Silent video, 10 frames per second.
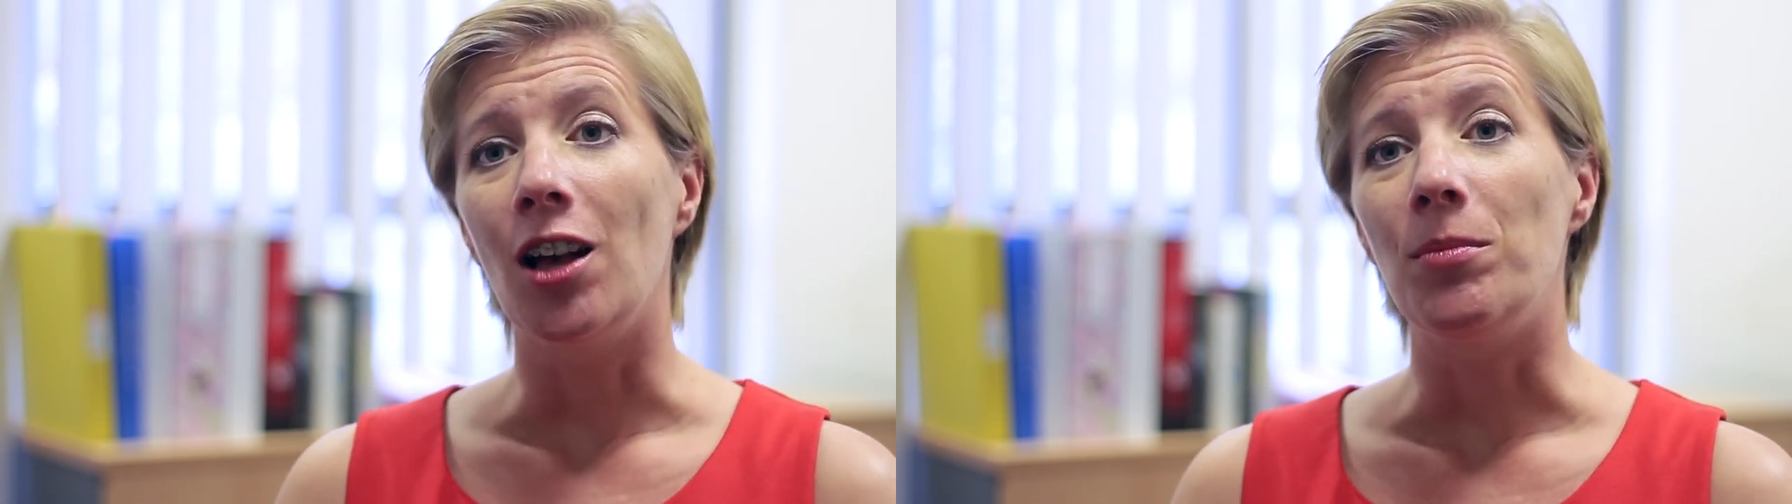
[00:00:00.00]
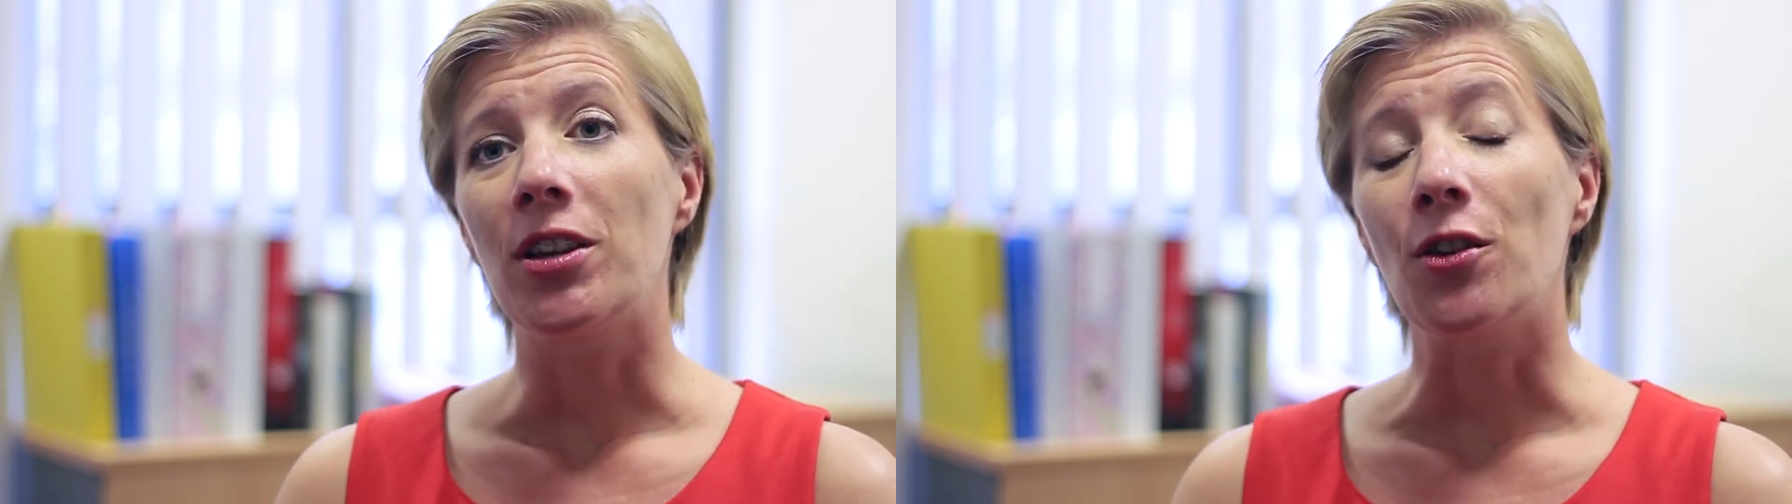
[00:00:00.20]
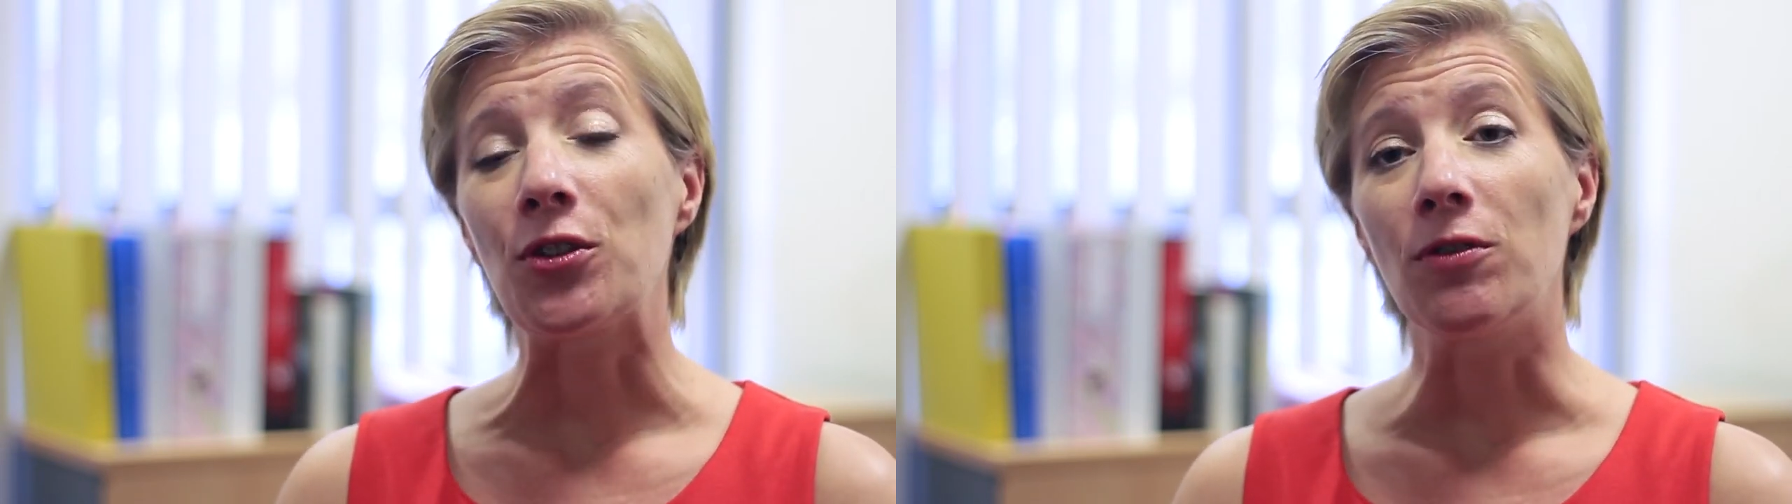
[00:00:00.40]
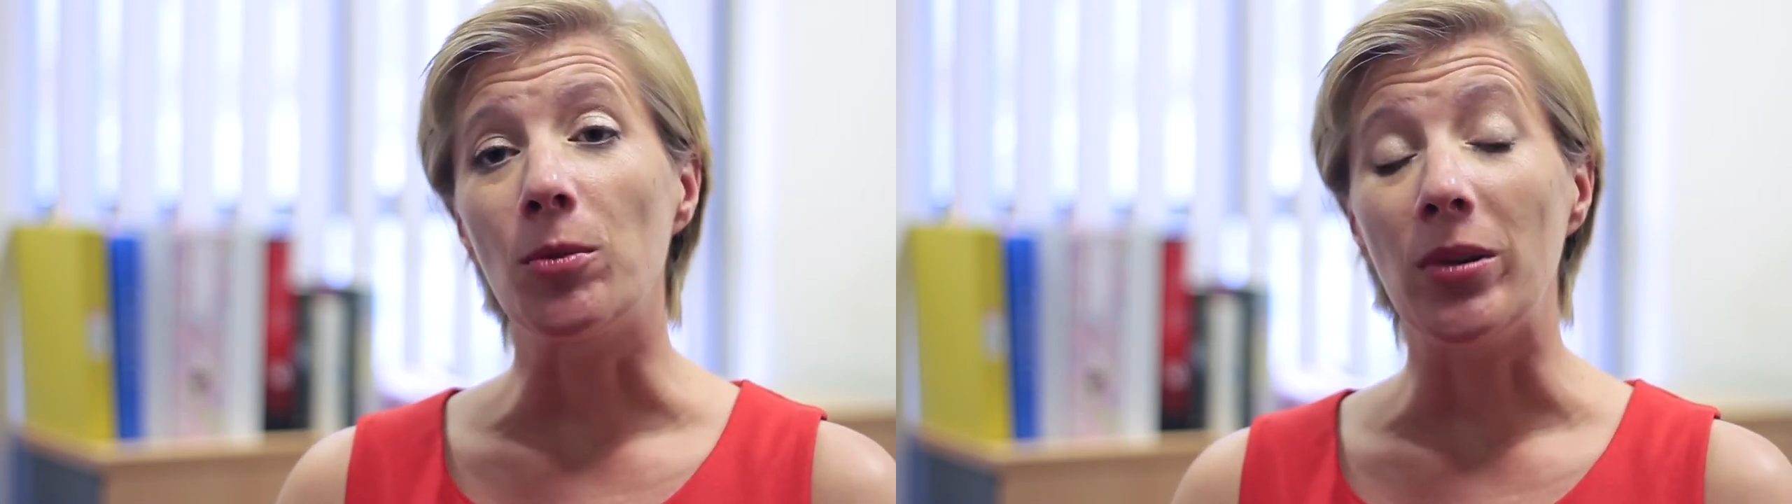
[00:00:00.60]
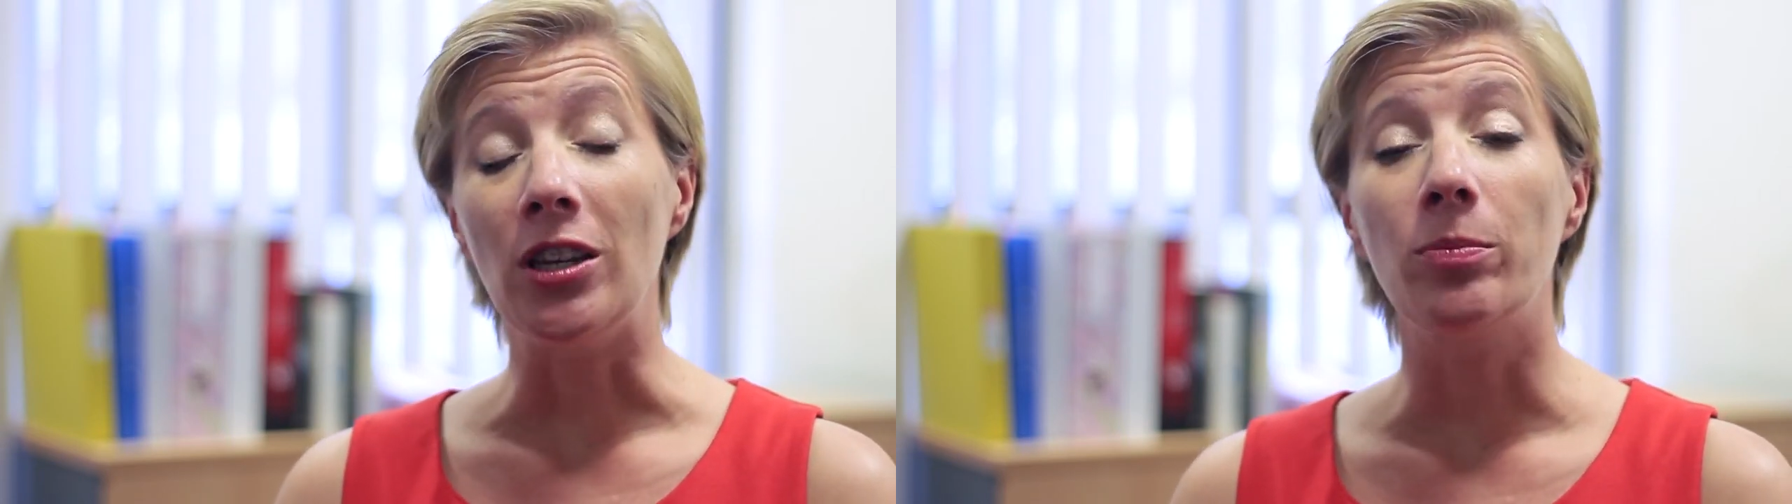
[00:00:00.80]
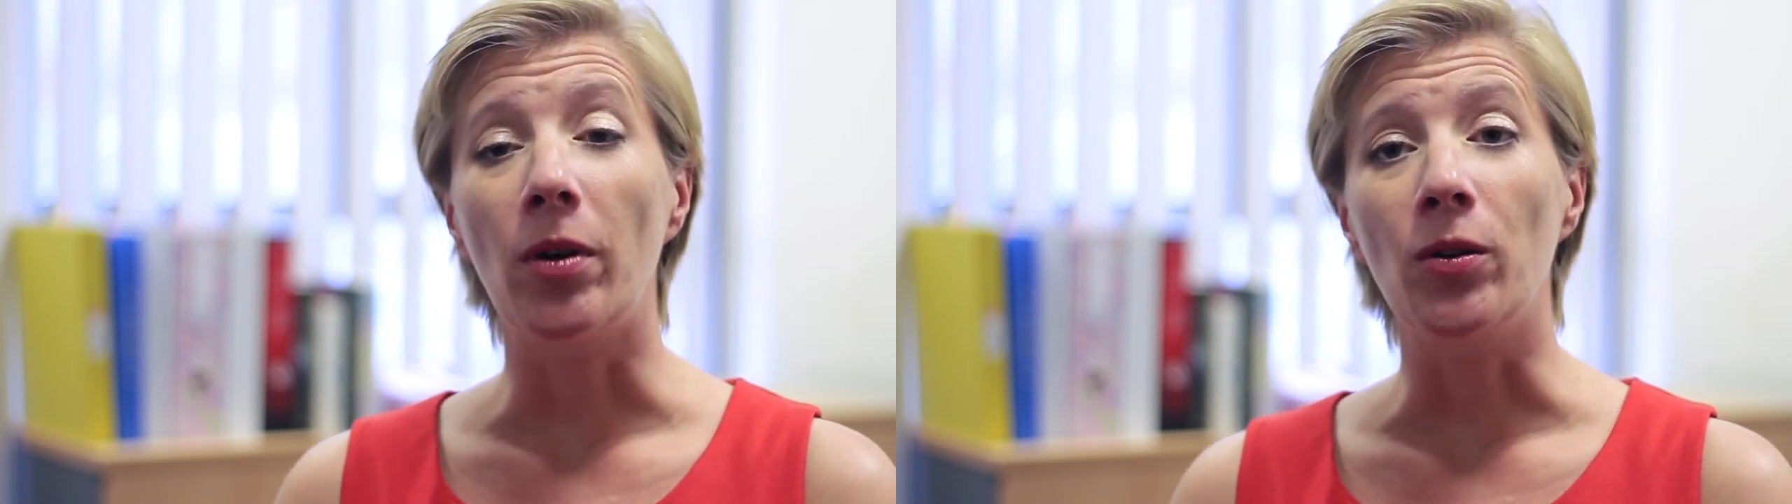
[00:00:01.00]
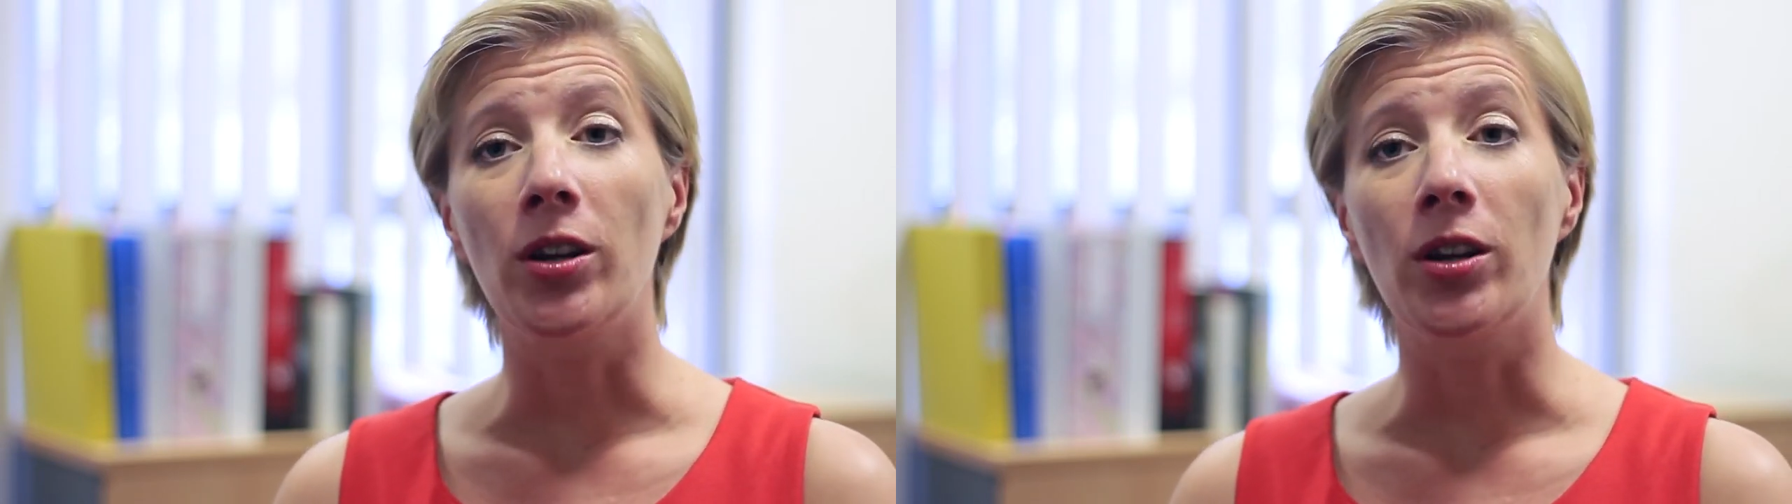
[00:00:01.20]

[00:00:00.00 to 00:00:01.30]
Because of the bespoke